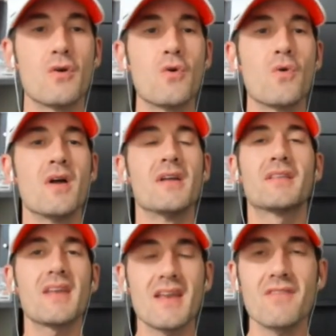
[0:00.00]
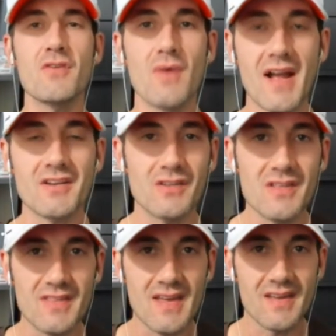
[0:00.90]
Like, who did any of you
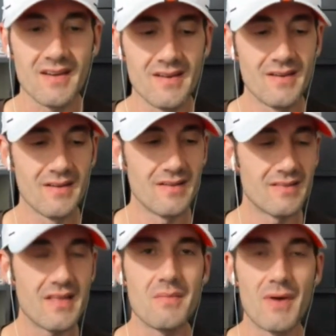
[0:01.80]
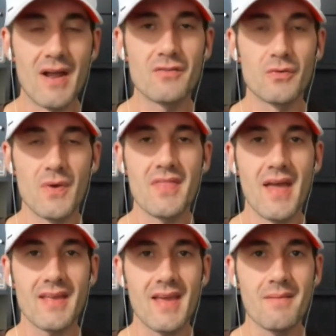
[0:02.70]
actually think that the Browns would win
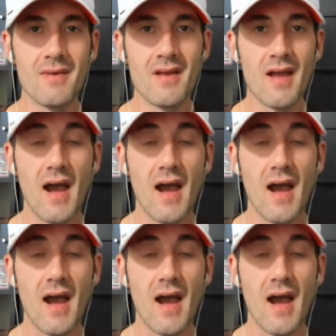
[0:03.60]
that game?